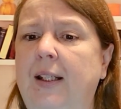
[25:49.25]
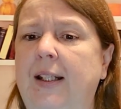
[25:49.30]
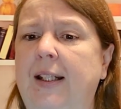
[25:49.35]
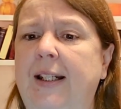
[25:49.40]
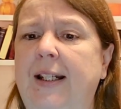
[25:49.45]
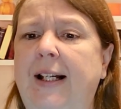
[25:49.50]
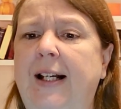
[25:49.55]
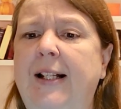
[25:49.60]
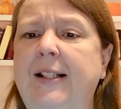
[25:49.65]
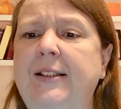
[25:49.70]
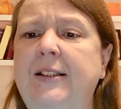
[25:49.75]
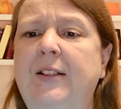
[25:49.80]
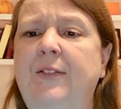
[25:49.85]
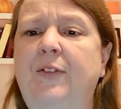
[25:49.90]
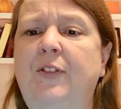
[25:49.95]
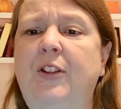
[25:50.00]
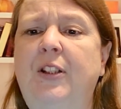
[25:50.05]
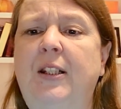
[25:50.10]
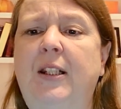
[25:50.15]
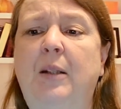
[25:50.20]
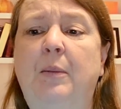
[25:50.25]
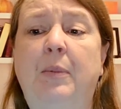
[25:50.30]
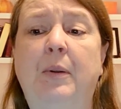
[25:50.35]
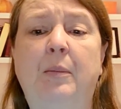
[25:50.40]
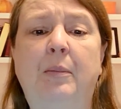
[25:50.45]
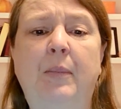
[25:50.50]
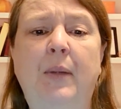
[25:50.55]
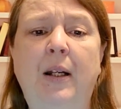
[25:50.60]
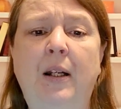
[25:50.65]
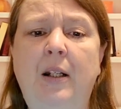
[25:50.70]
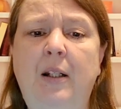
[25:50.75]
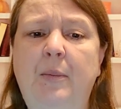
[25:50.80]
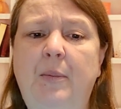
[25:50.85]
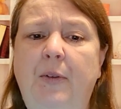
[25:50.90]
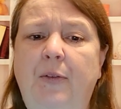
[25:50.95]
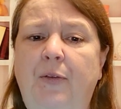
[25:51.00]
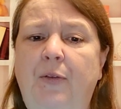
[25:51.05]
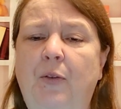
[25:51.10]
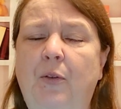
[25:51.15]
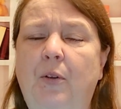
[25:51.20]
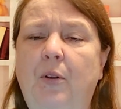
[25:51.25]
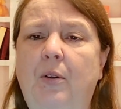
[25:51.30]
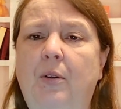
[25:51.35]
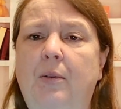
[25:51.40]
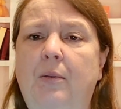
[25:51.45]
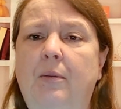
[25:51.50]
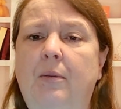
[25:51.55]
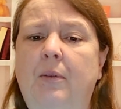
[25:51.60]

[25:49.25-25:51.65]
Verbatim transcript: He asked if she had been married before.